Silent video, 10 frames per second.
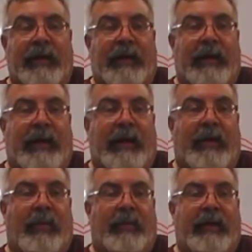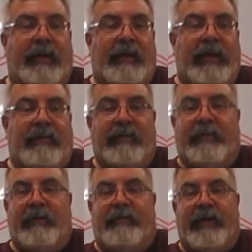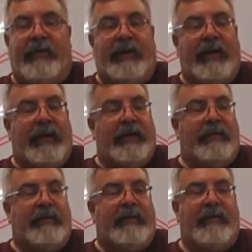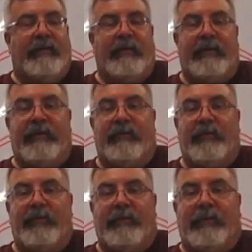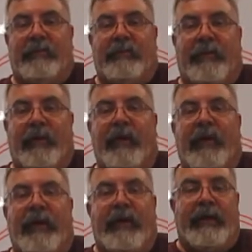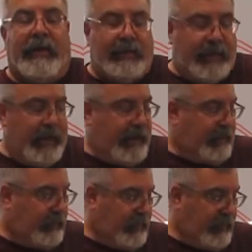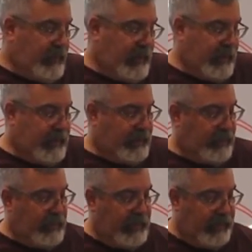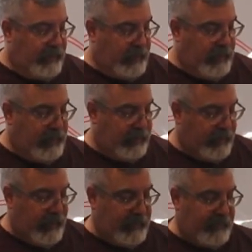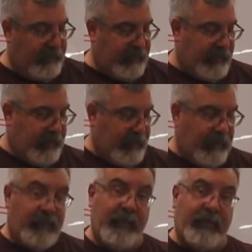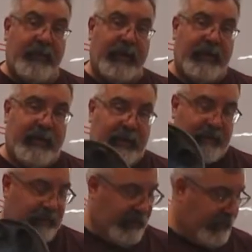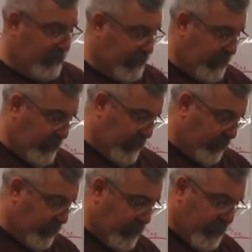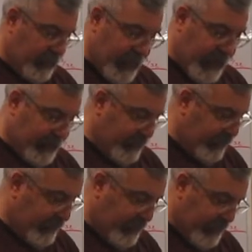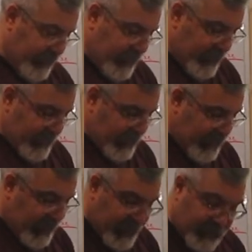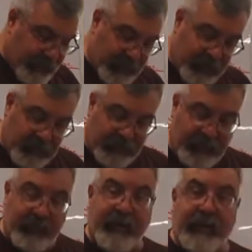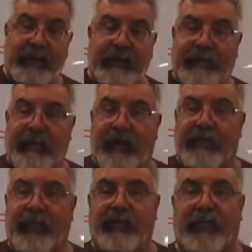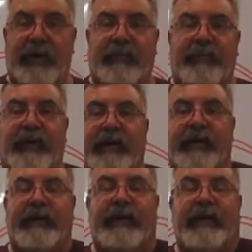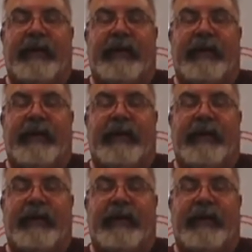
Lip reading: We'll take you guys up to the foundry. I got a ton of aluminum to pour. Okay, so I gotta do these faces. I gotta make 50 of these things. I gotta make 50 bases. You know, 50 of these covers when I'm done.